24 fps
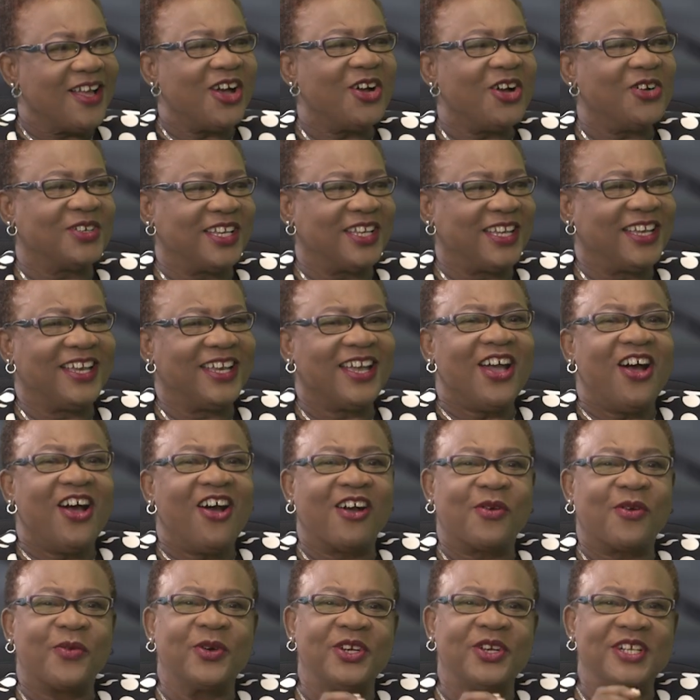Okay. All
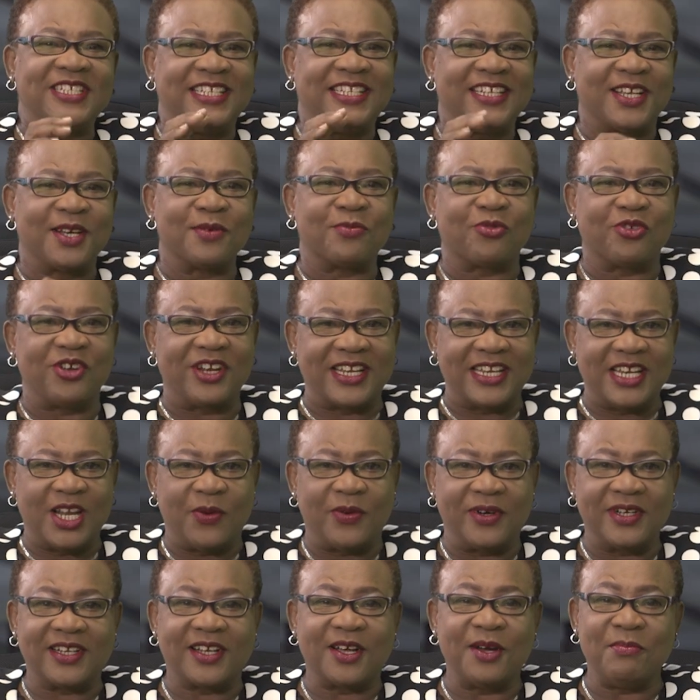right, we're going to take a break now
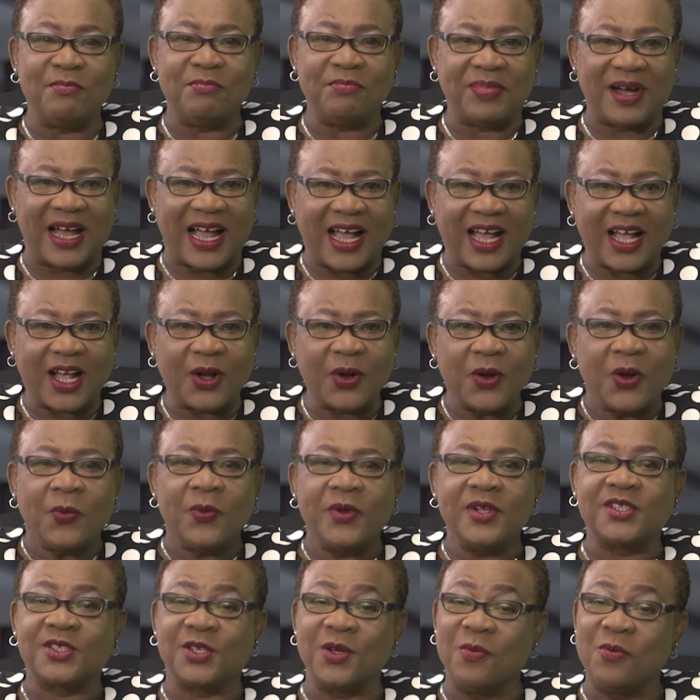and come back
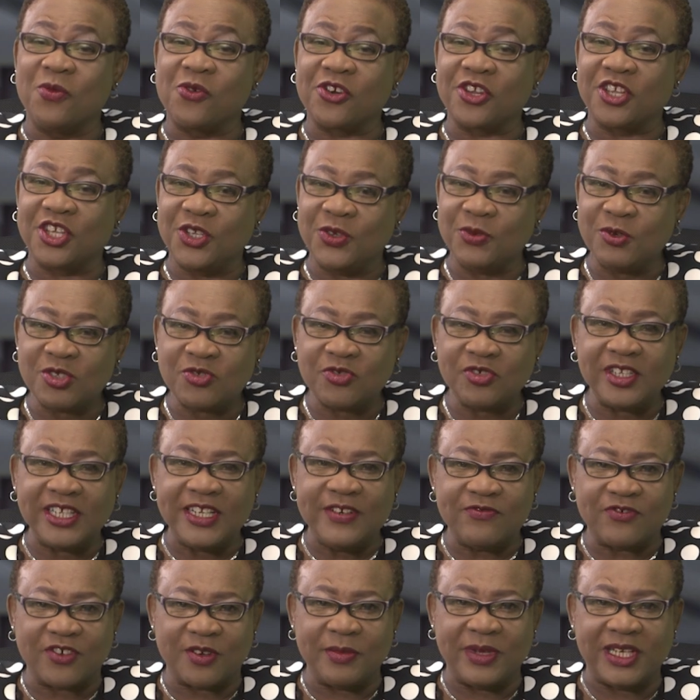with some more useful
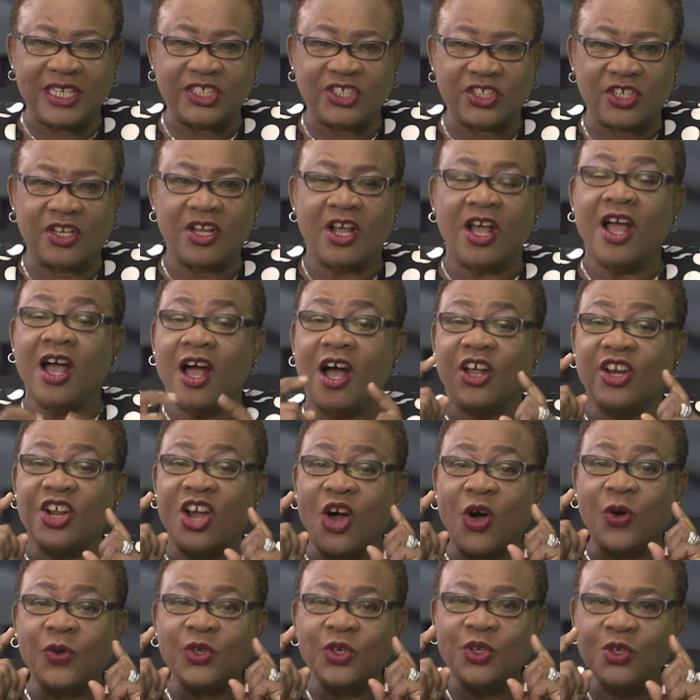information on
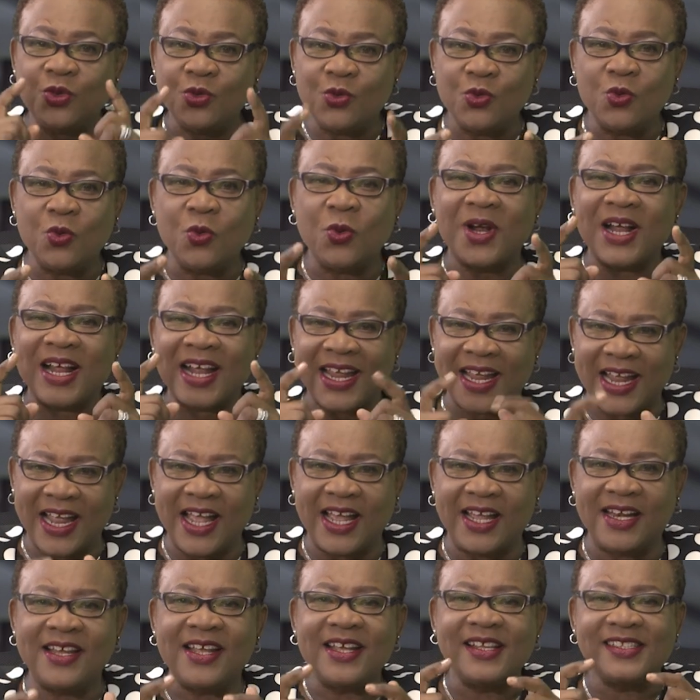how you
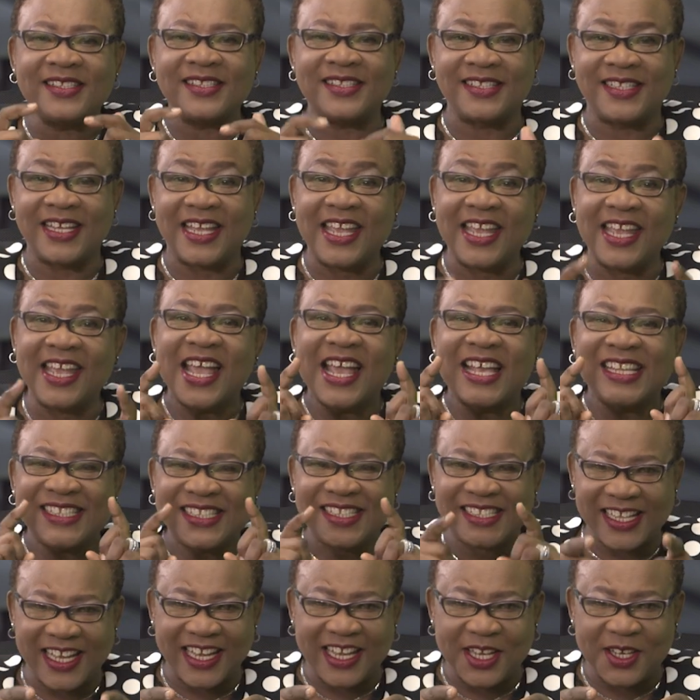can stay
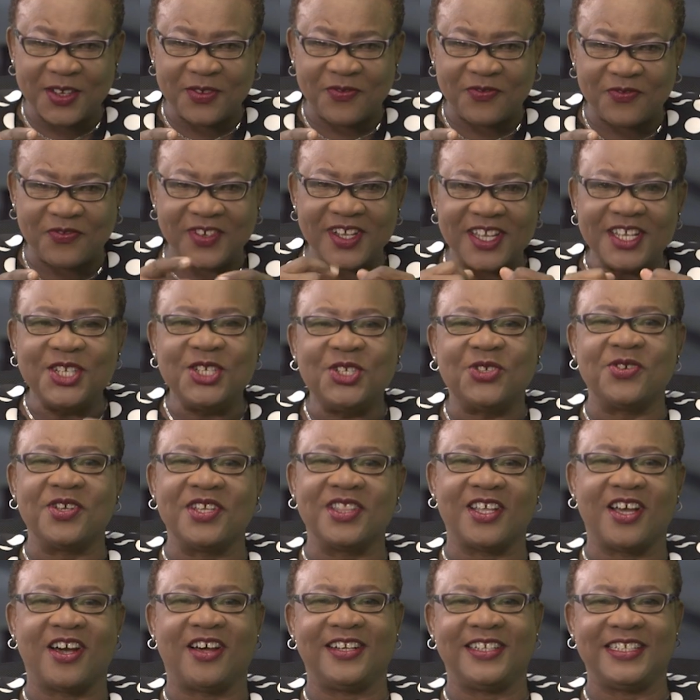safe during
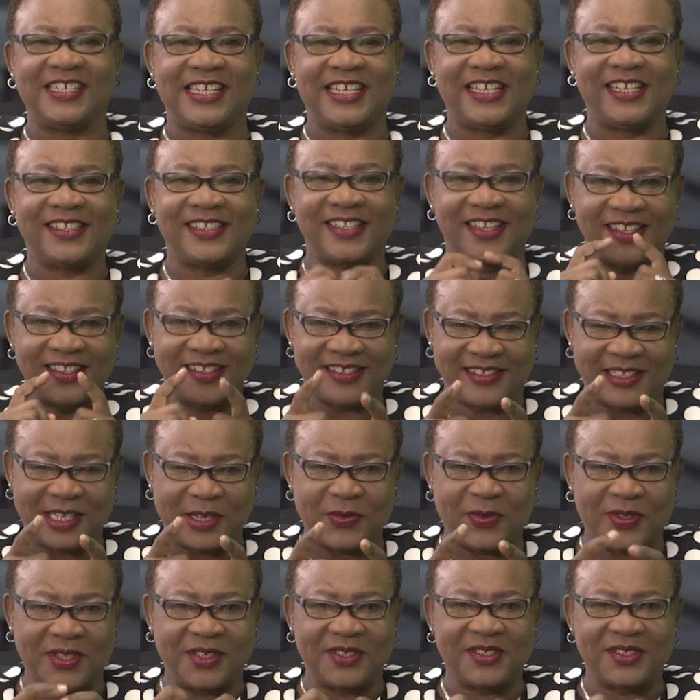the holidays. Stay with